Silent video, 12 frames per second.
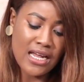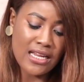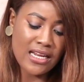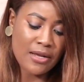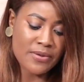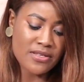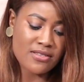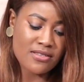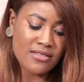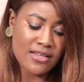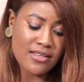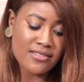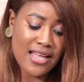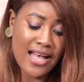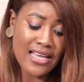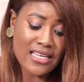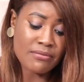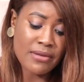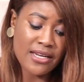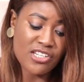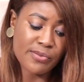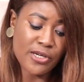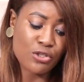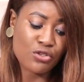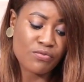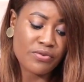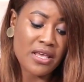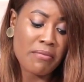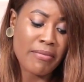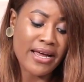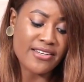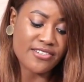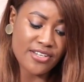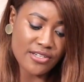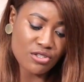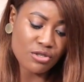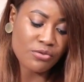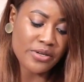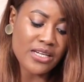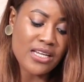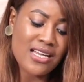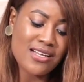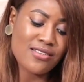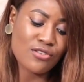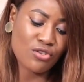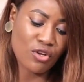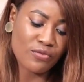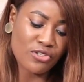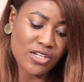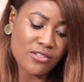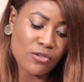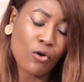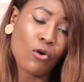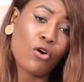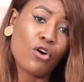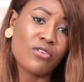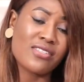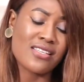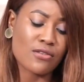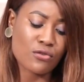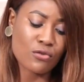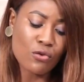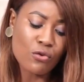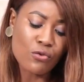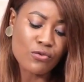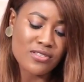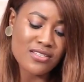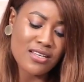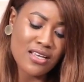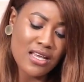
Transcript: Another person says anger management should be a mandatory subject or course in schools.